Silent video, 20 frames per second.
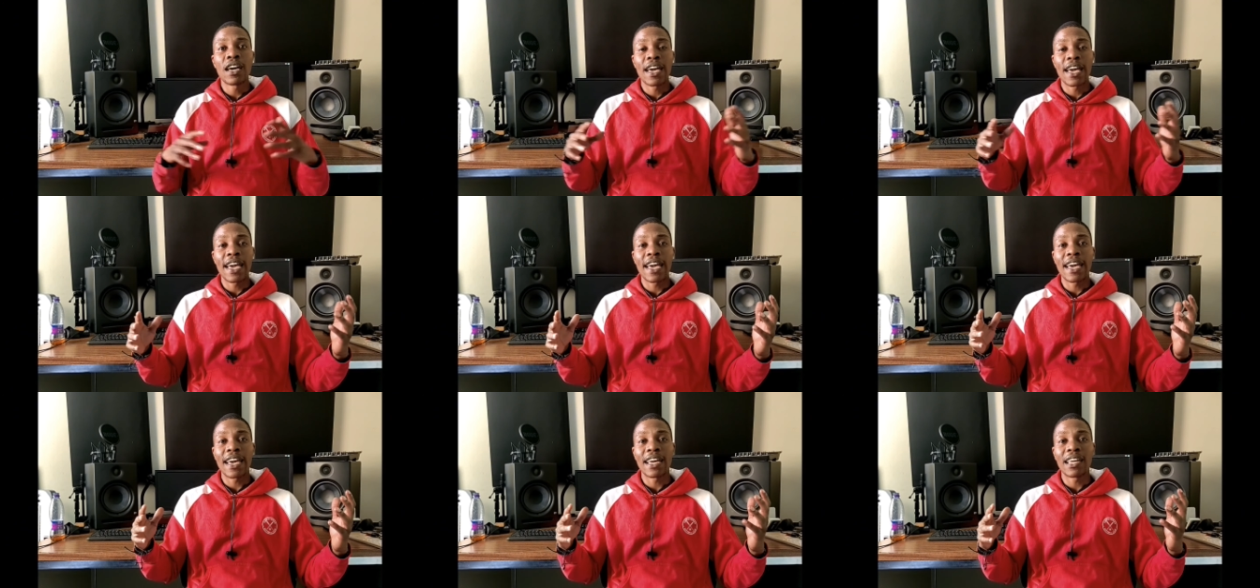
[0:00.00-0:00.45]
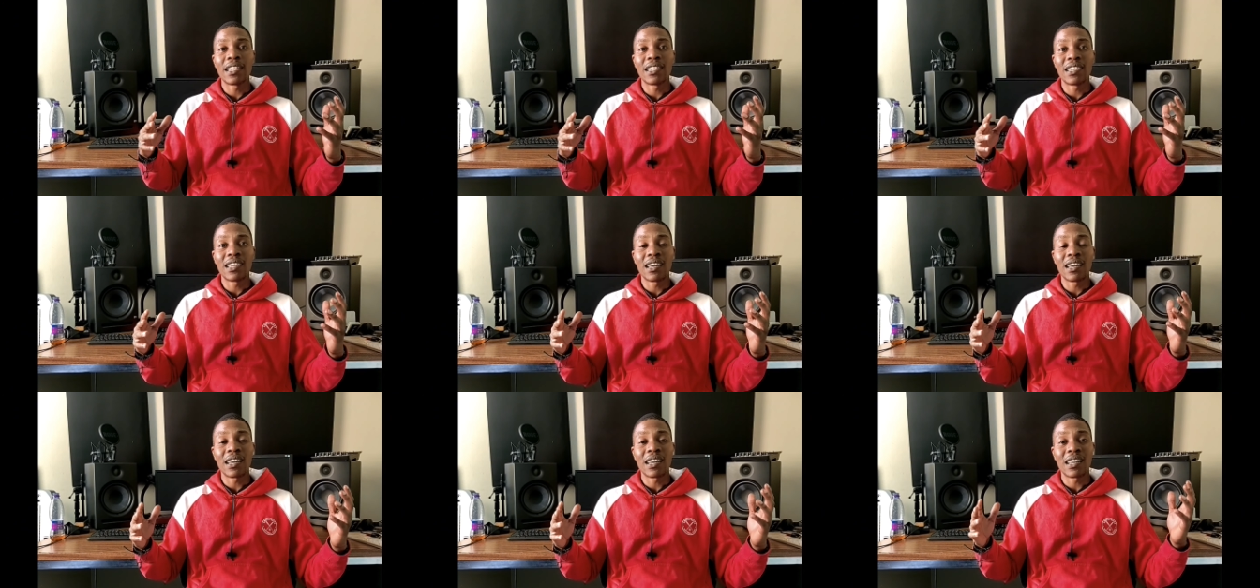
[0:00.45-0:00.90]

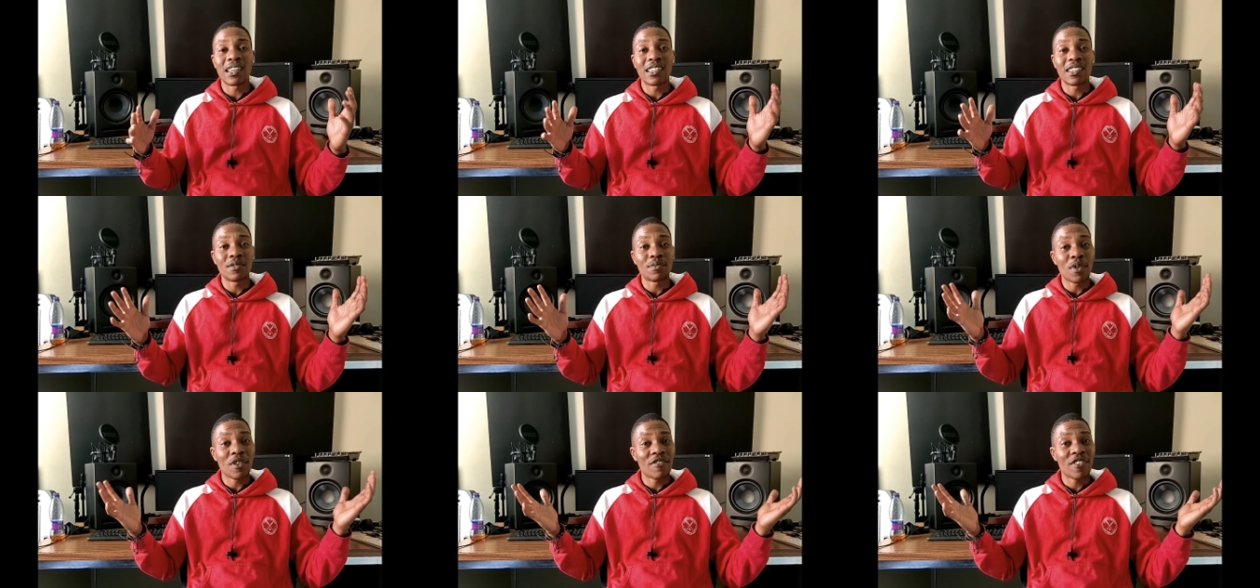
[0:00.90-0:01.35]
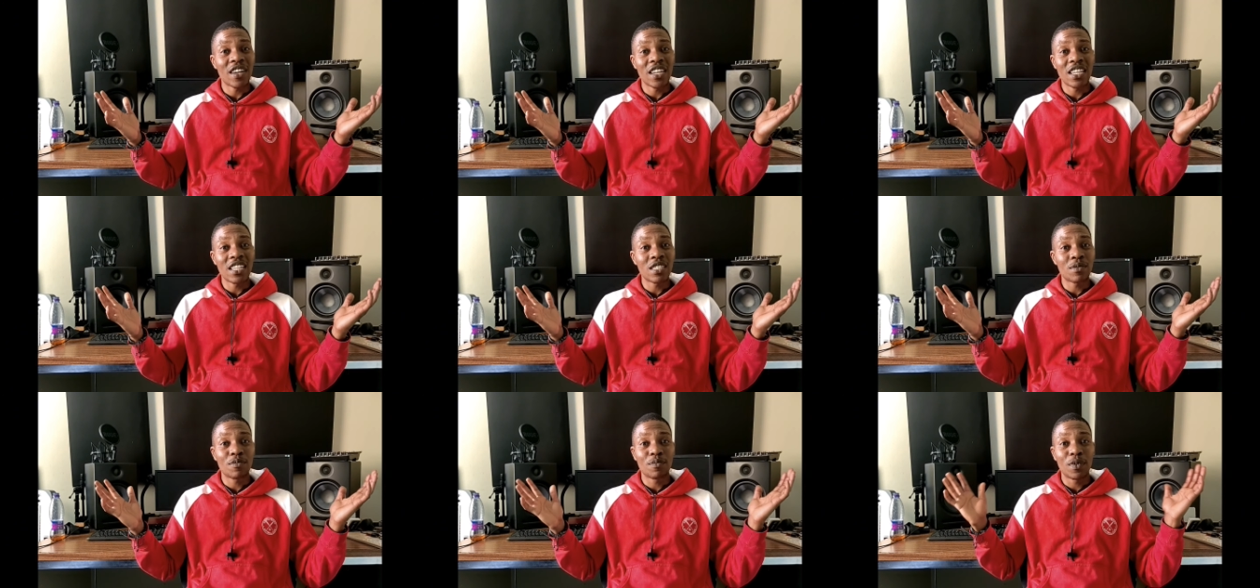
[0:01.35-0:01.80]
And uh,
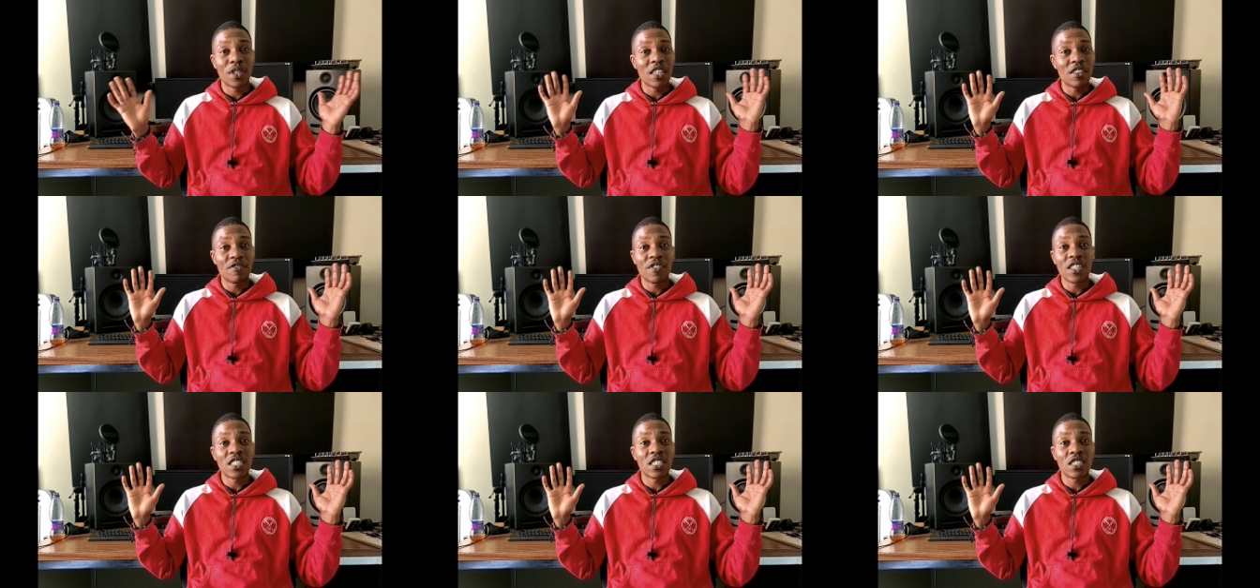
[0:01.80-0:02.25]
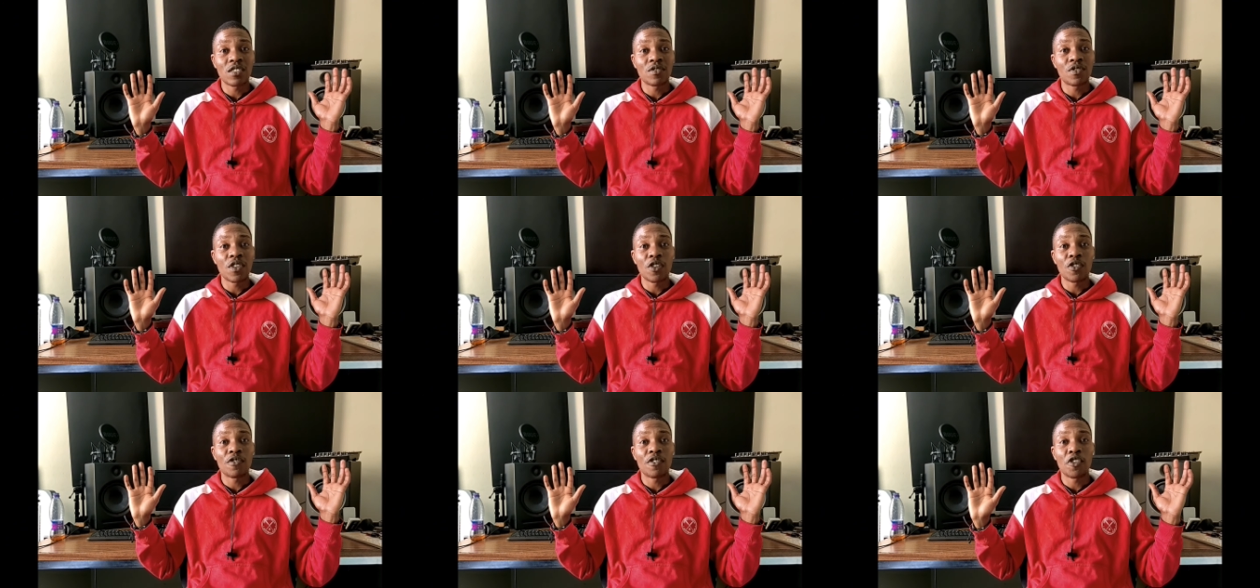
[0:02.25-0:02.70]
Bafana's defense is
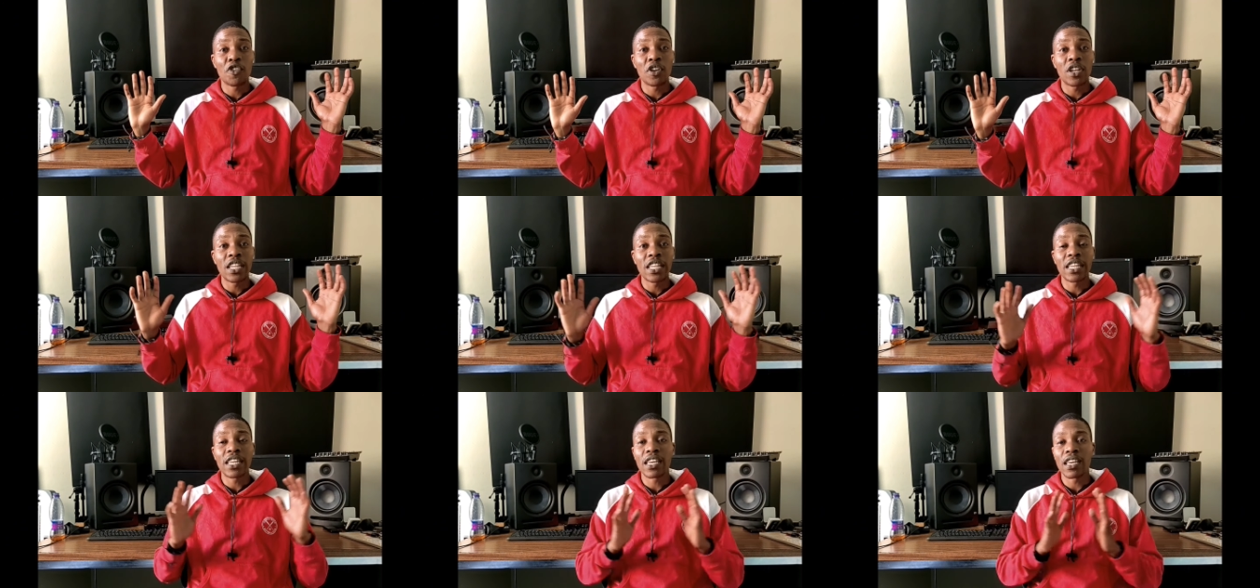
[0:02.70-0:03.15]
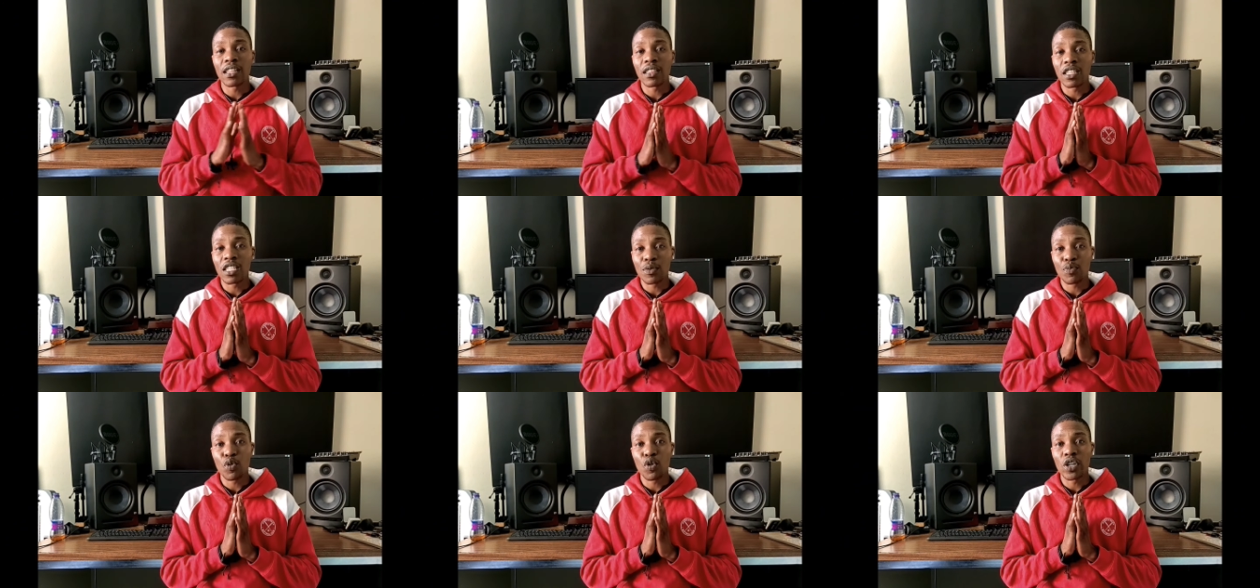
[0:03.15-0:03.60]
very, very leaky
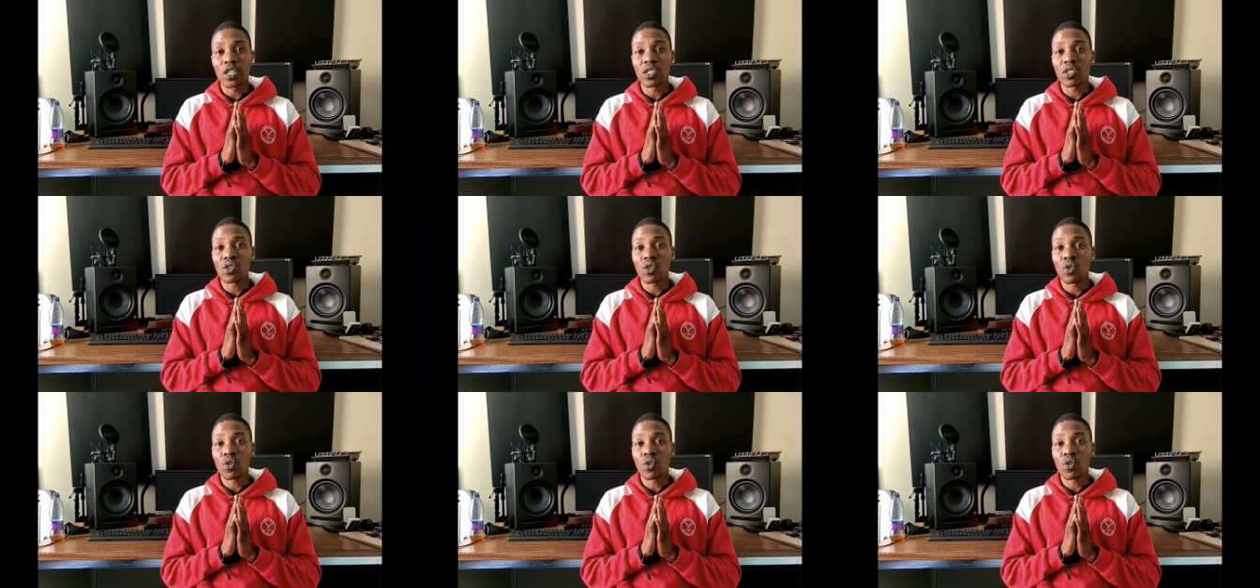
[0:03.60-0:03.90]
at this point.